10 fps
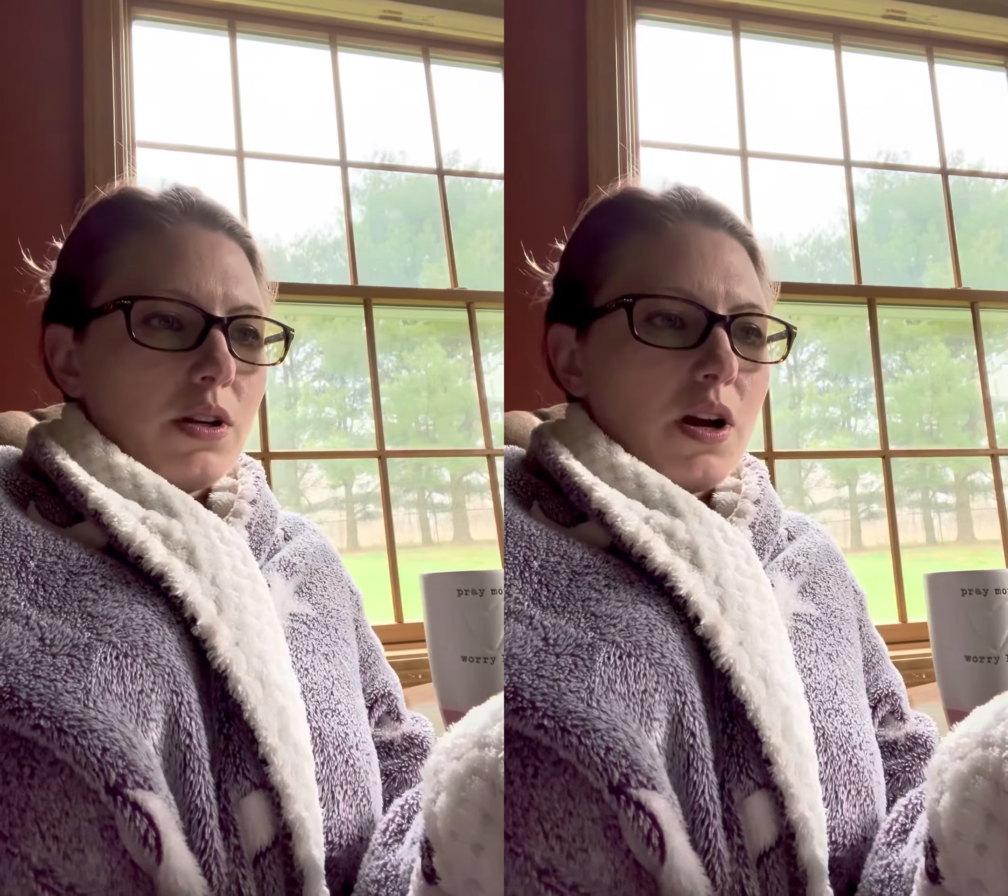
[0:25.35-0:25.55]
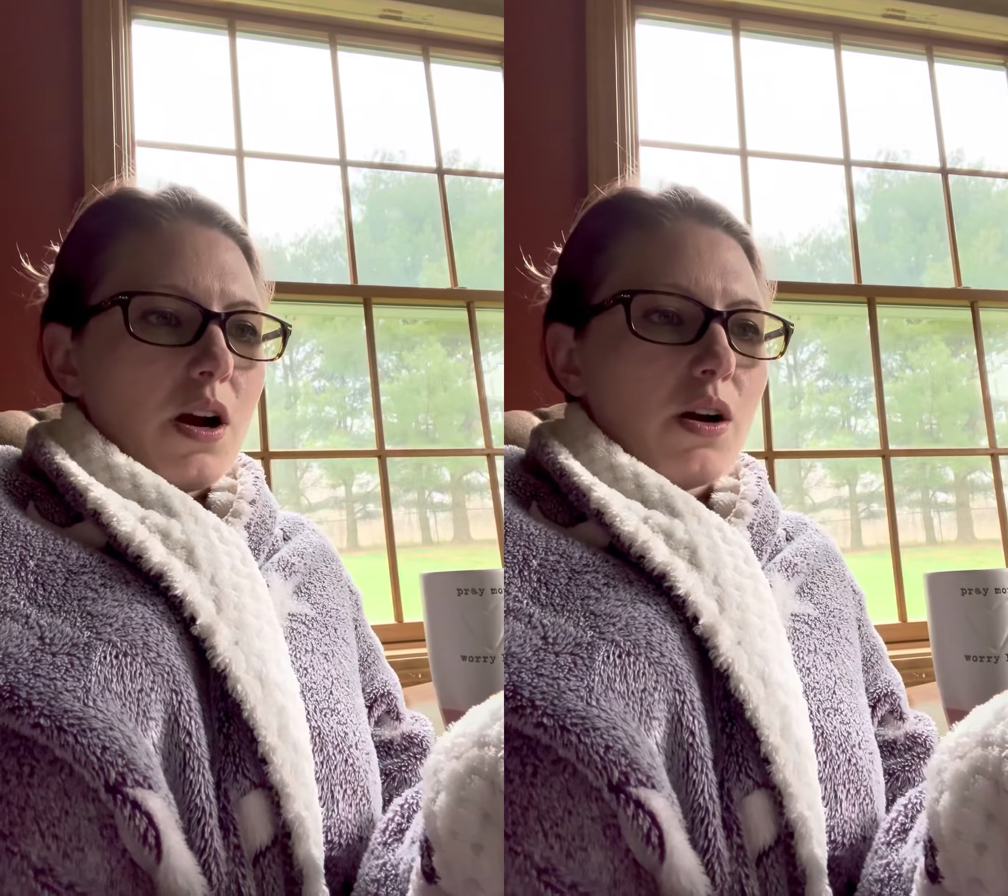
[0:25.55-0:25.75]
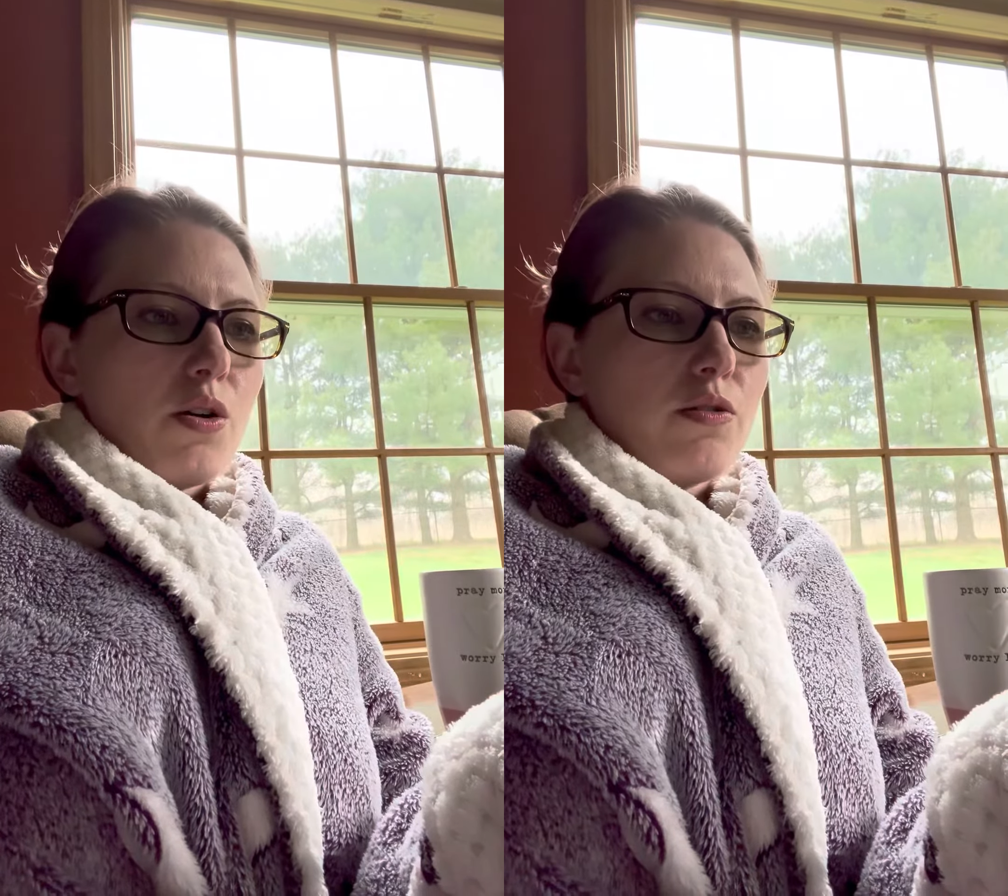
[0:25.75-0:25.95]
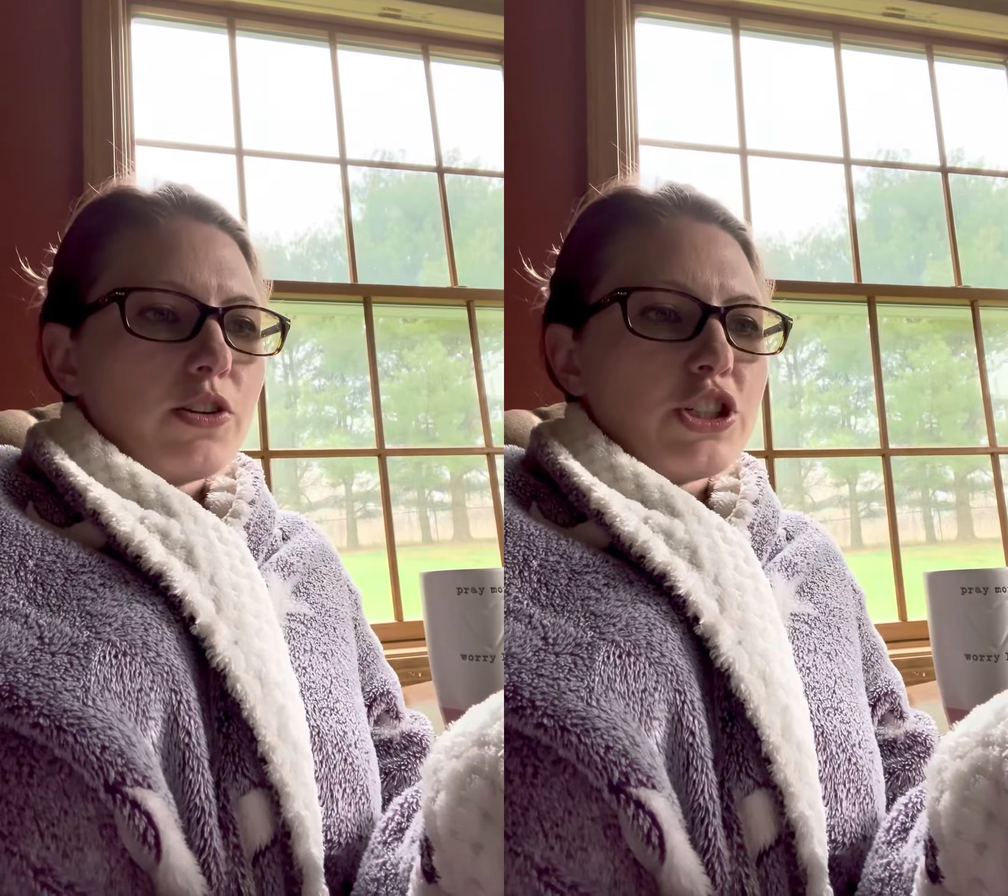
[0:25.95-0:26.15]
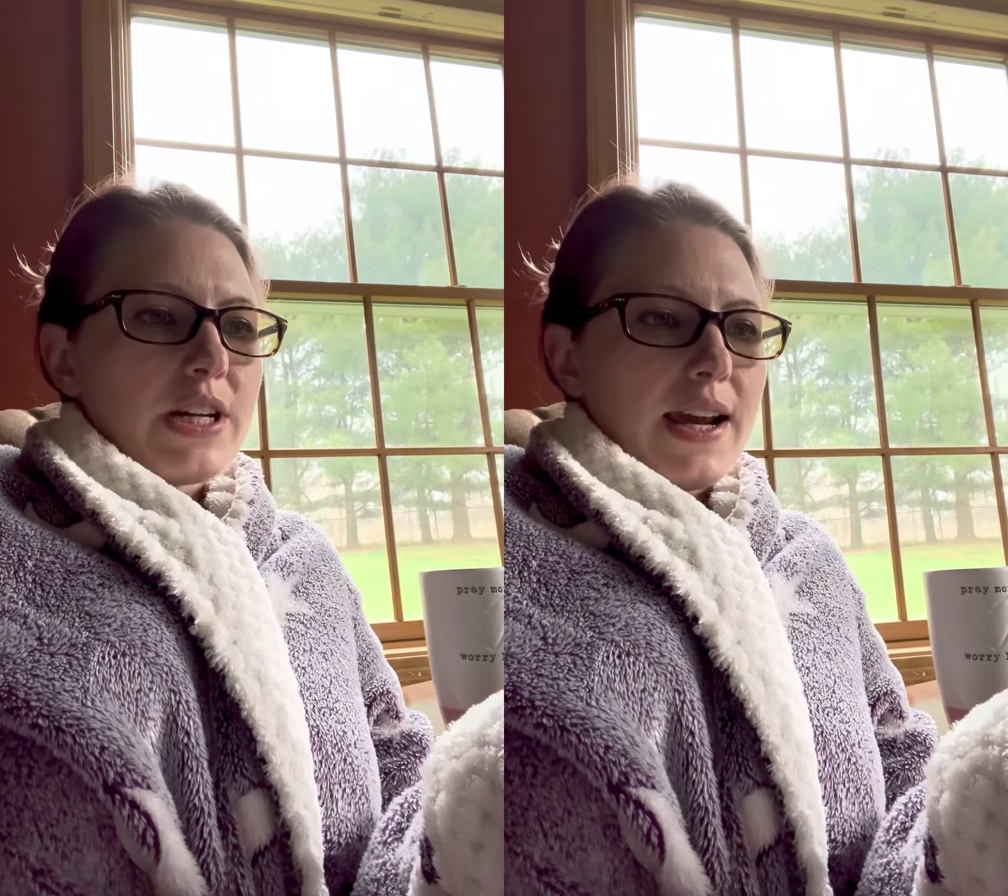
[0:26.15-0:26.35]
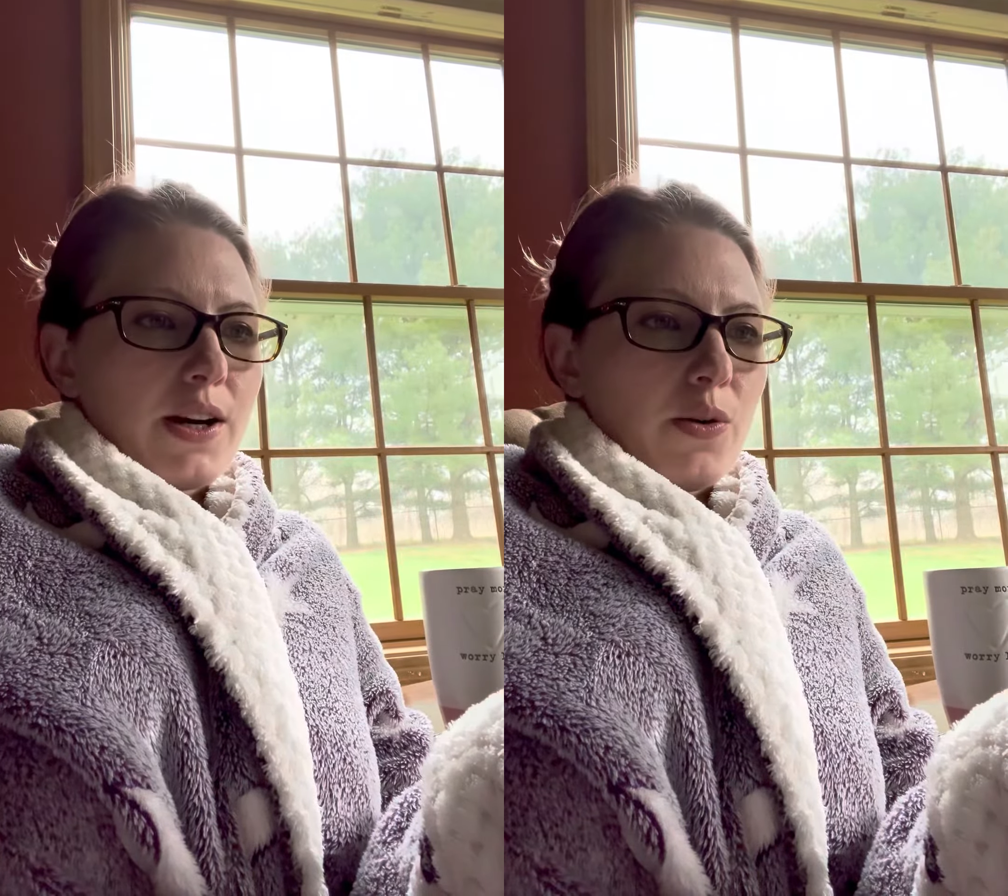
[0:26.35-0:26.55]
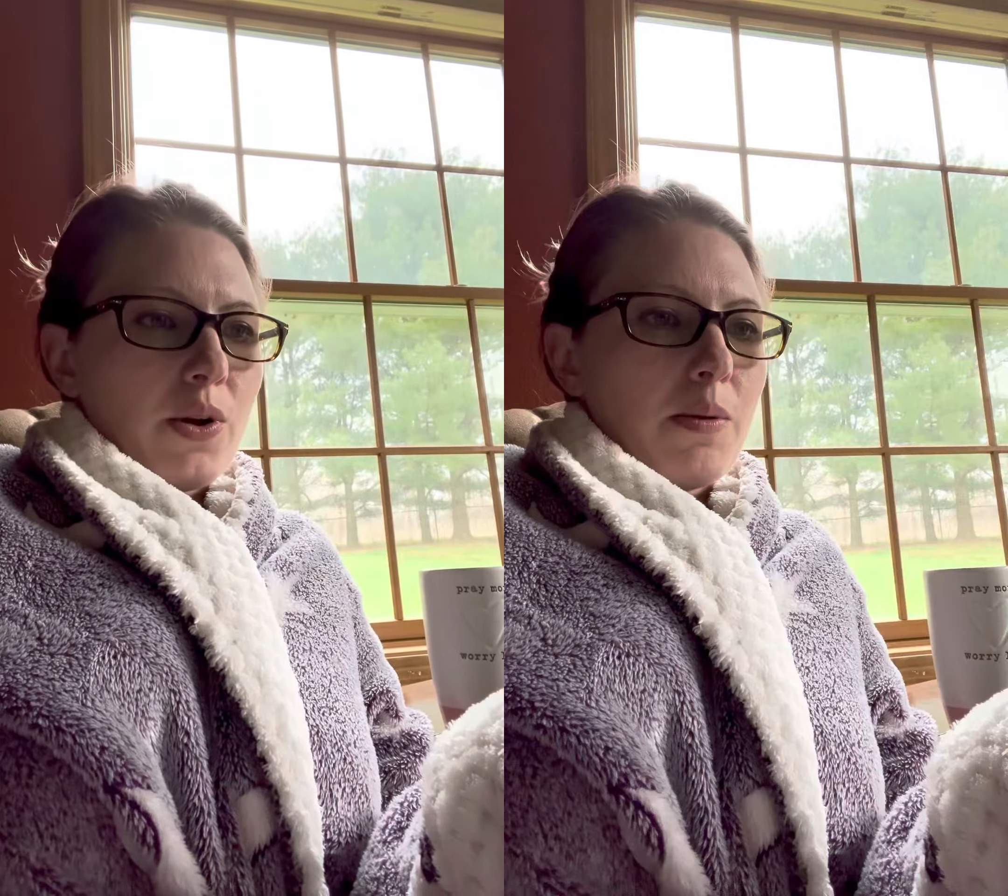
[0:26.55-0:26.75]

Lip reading: are overshadowed